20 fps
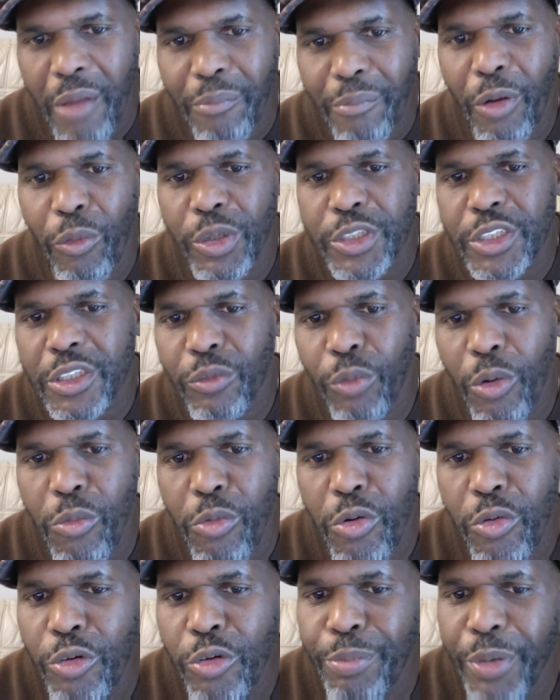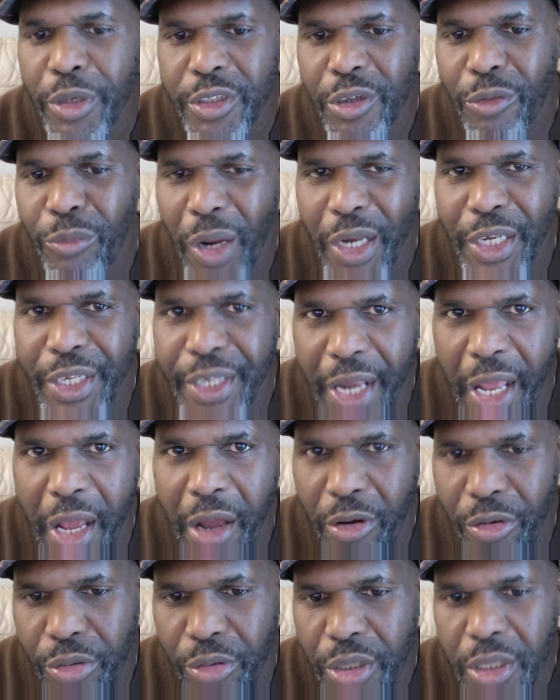but what we're building right
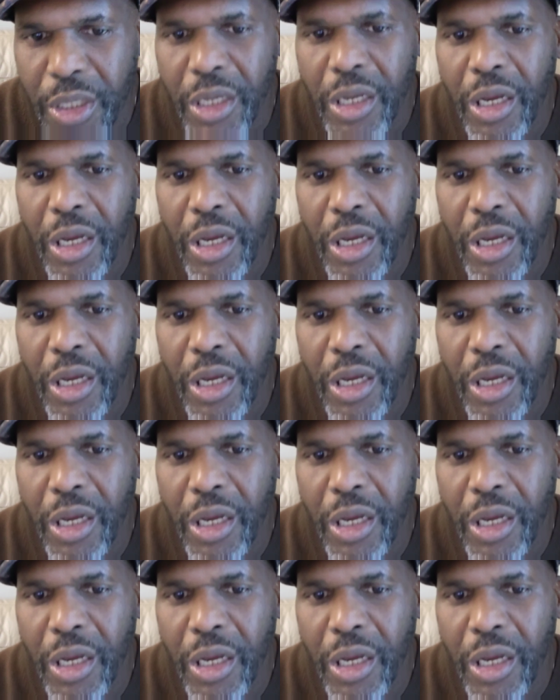now